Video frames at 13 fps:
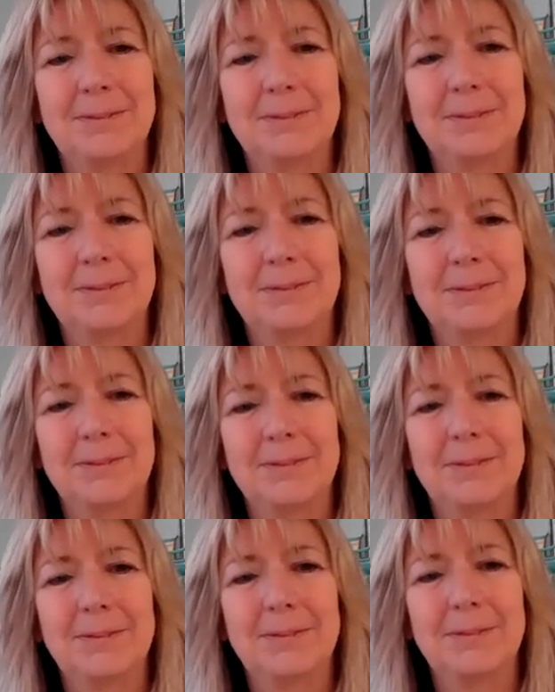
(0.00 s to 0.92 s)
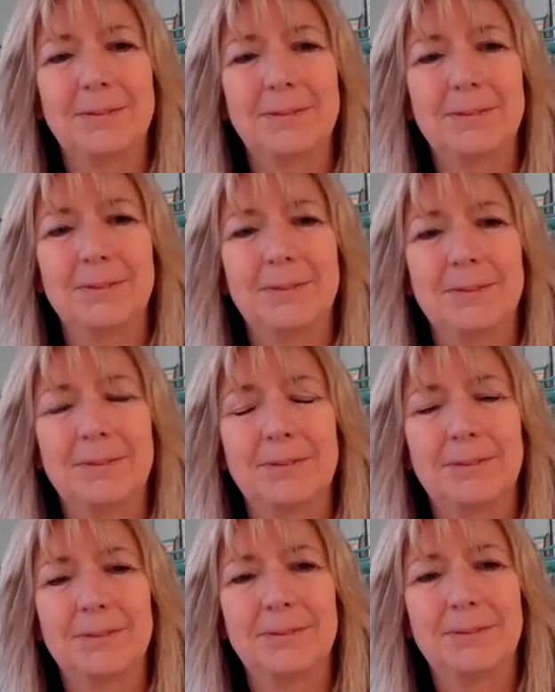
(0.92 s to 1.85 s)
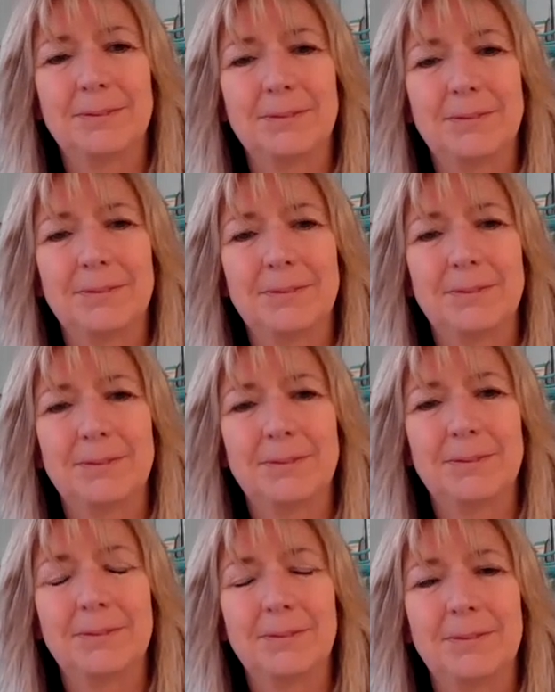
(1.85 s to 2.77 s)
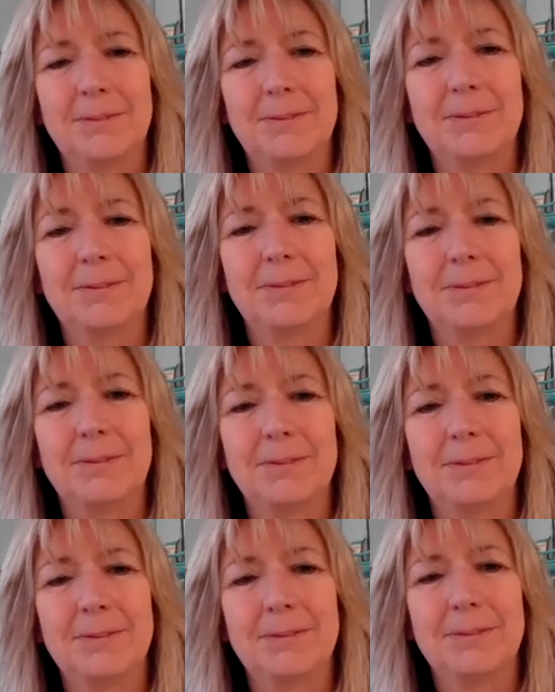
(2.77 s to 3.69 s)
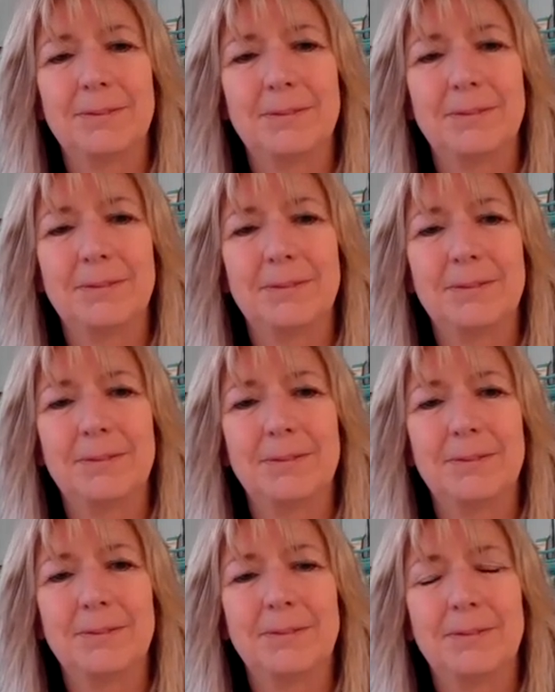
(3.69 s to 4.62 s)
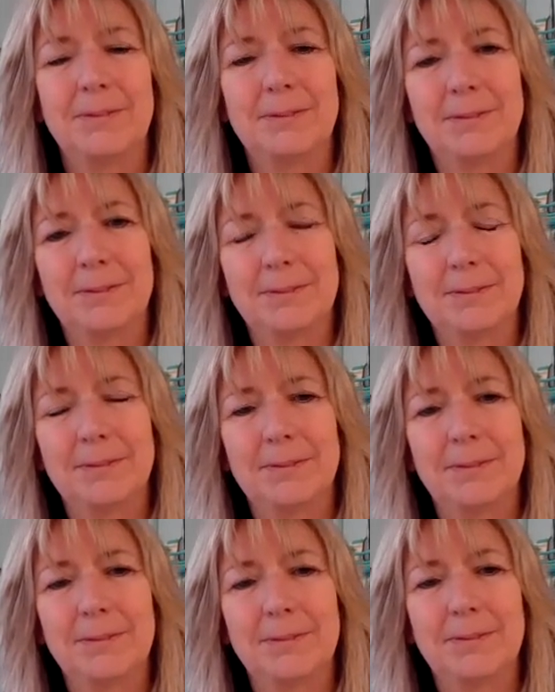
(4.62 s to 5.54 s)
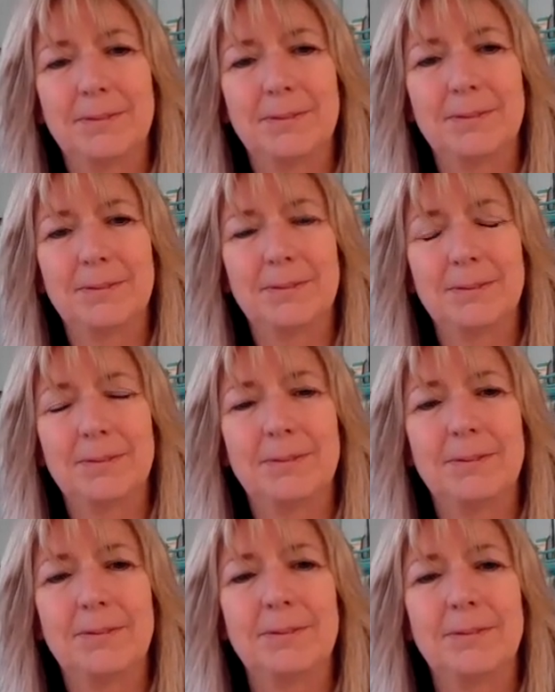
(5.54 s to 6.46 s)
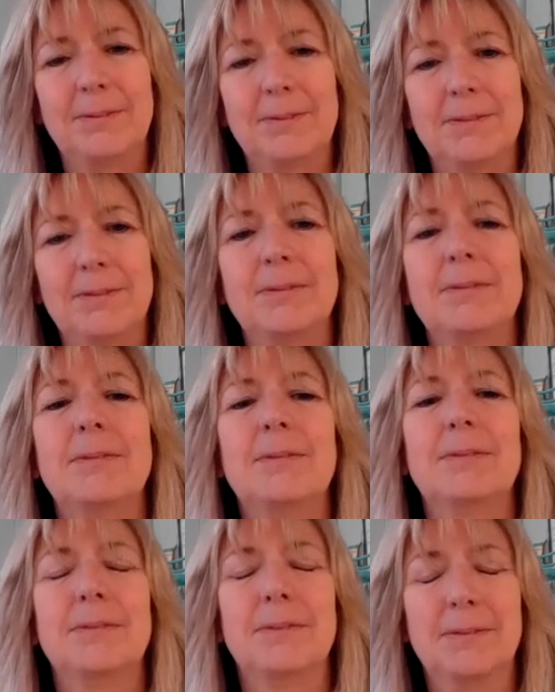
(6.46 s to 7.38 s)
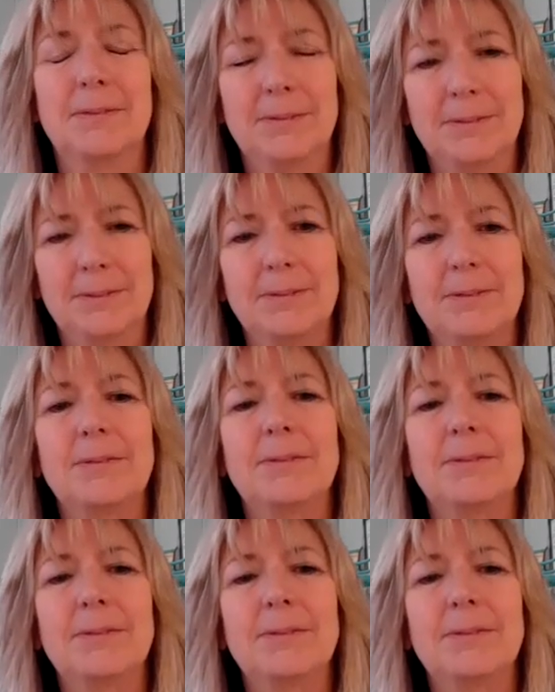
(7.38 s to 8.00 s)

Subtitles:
(silent)